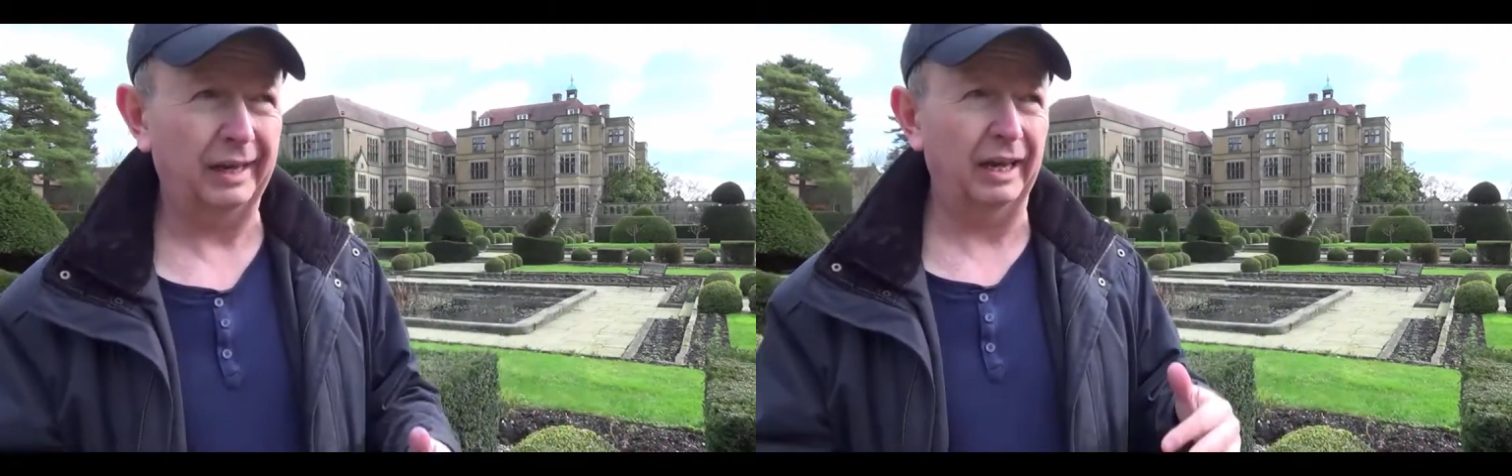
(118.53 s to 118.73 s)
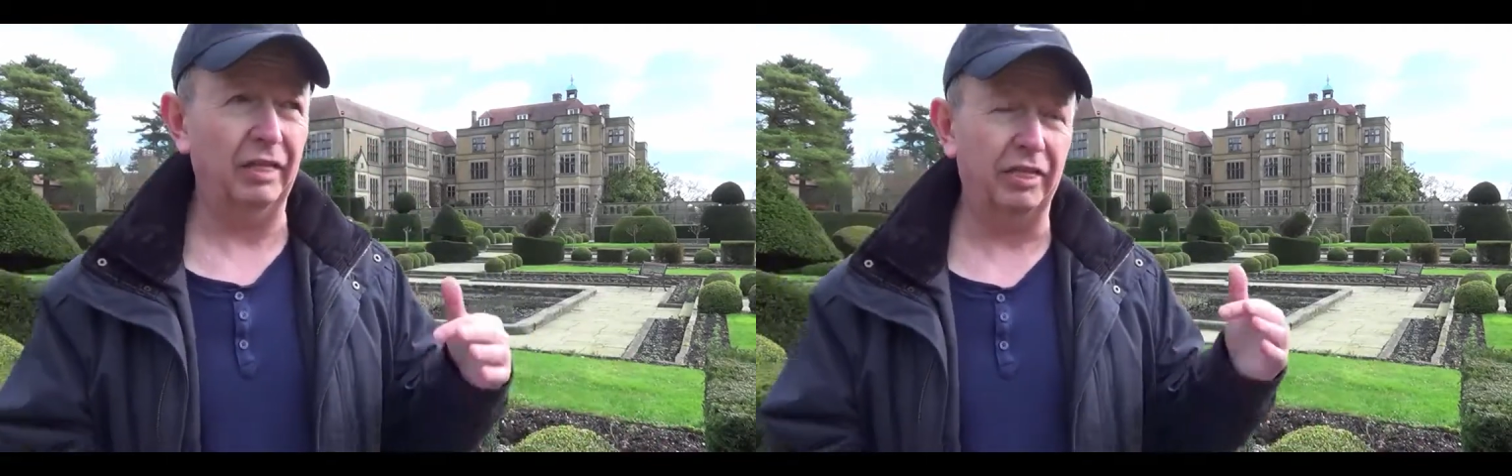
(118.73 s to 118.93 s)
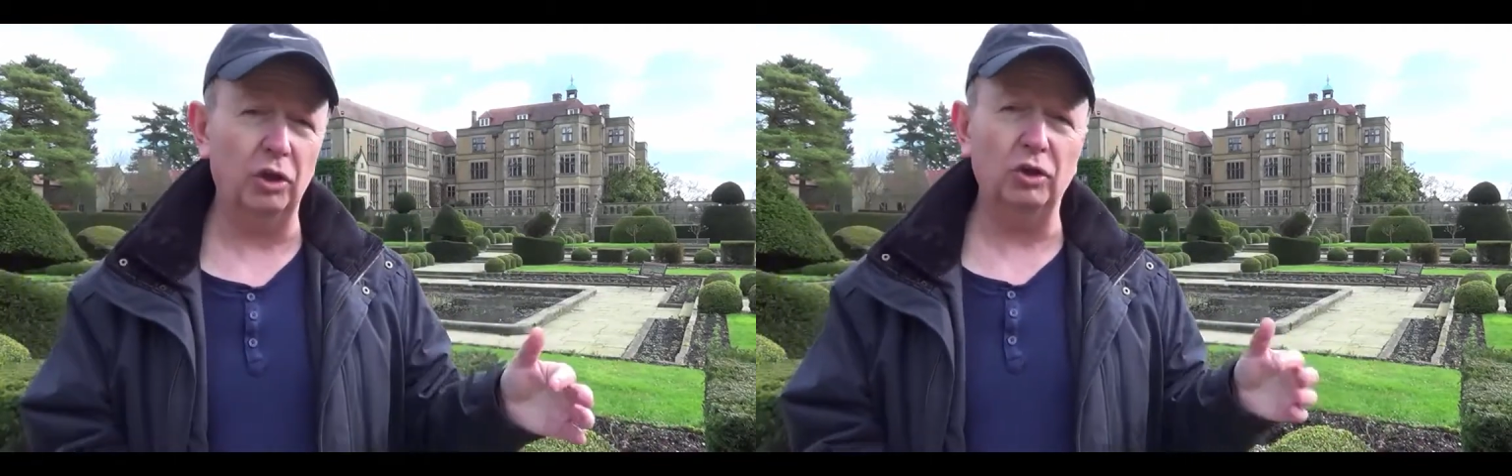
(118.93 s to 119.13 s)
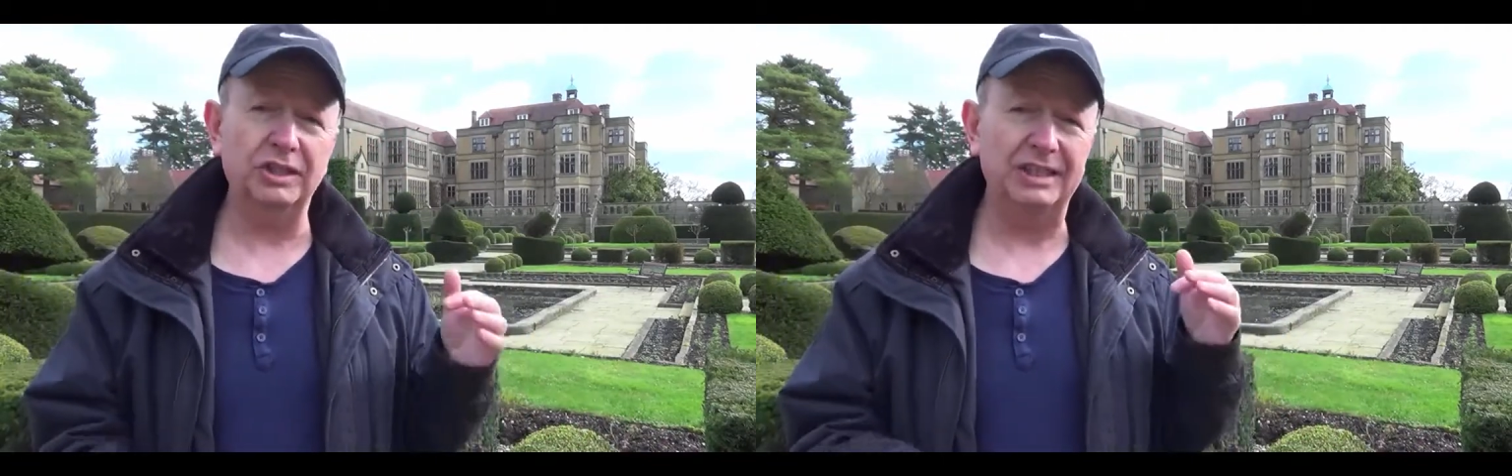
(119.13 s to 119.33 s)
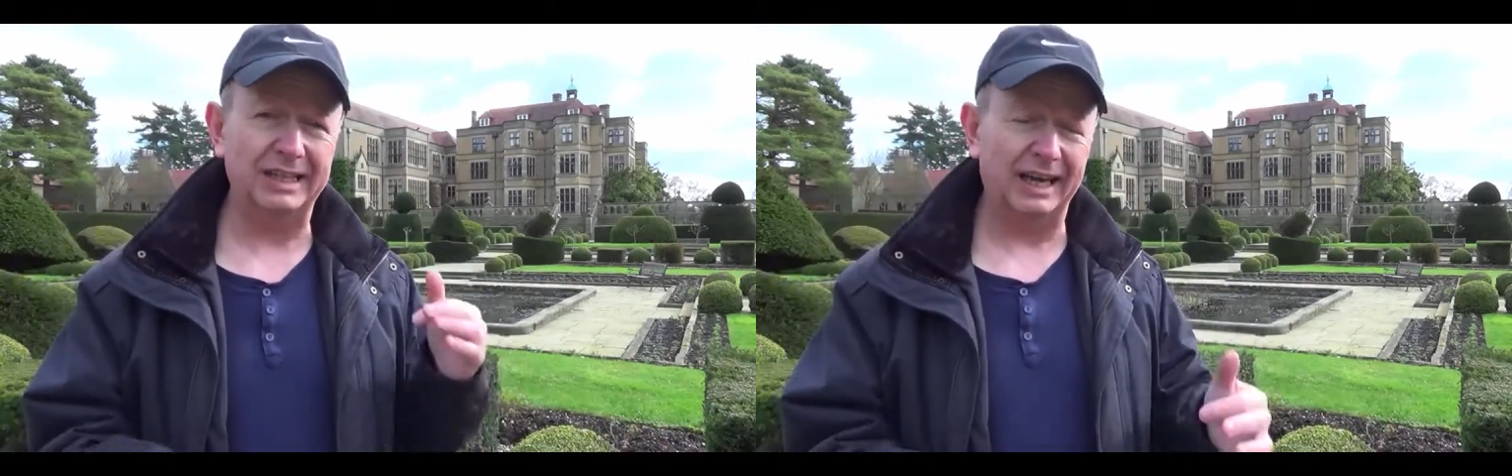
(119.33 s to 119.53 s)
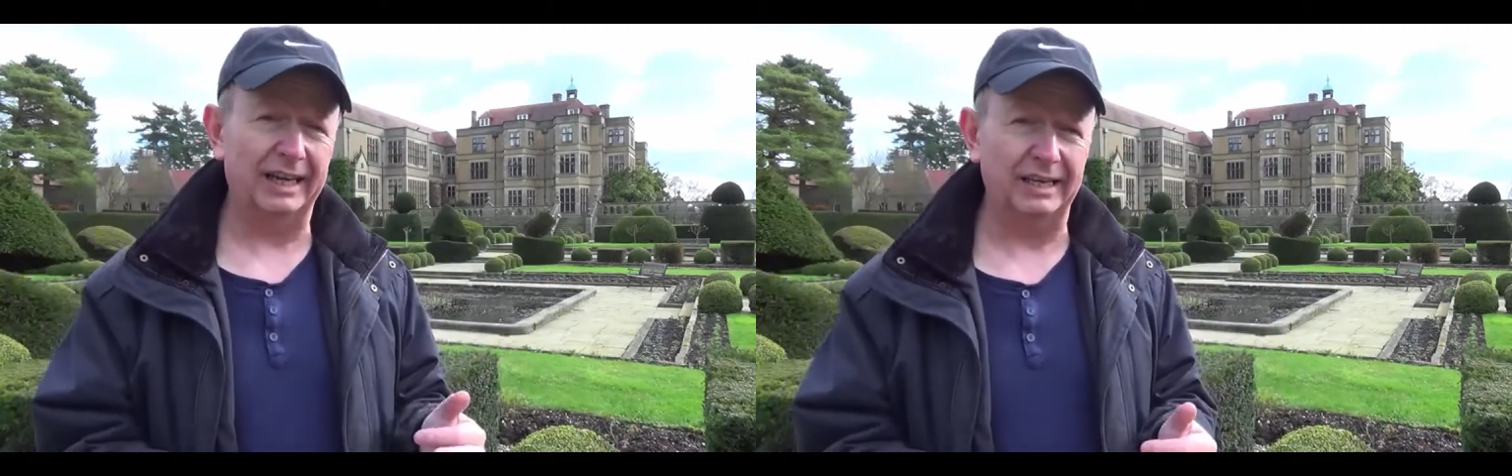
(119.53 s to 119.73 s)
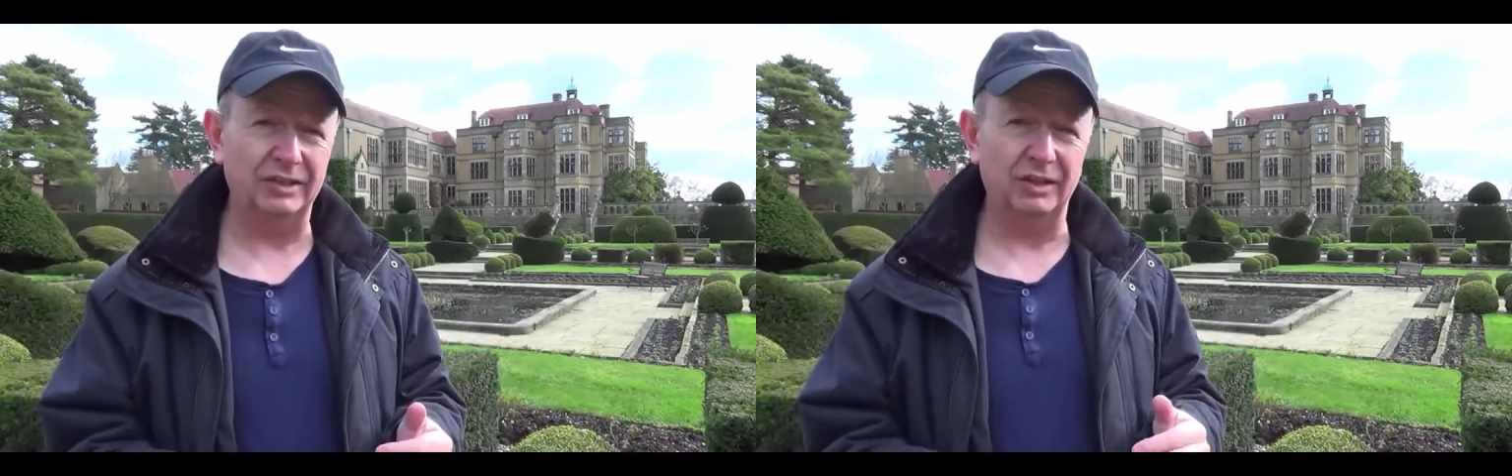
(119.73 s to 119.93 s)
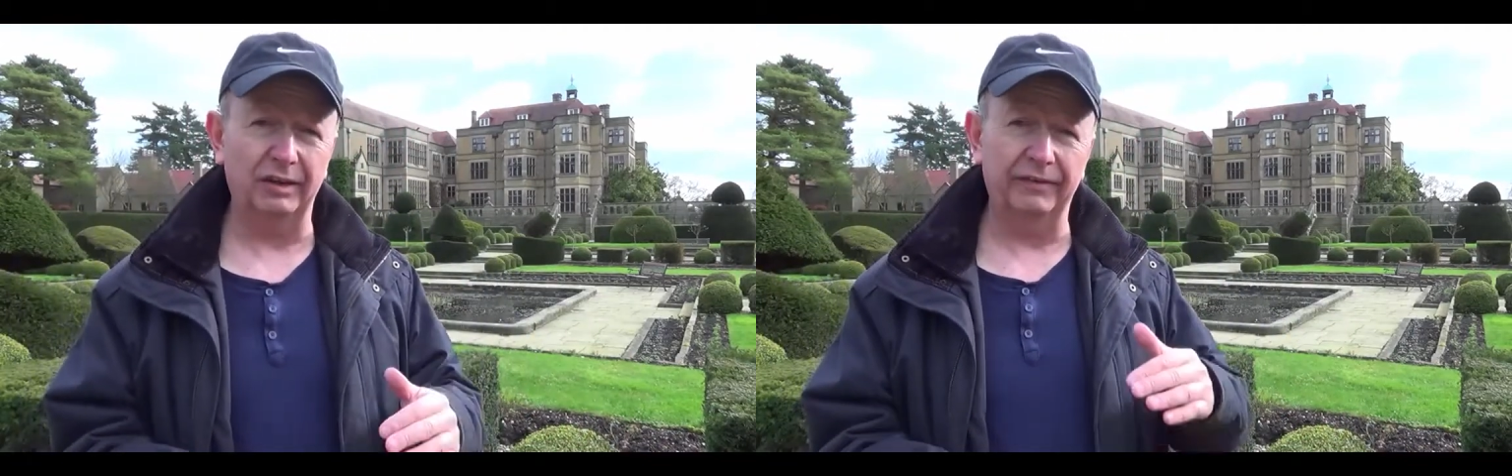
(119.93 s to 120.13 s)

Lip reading: and 30 days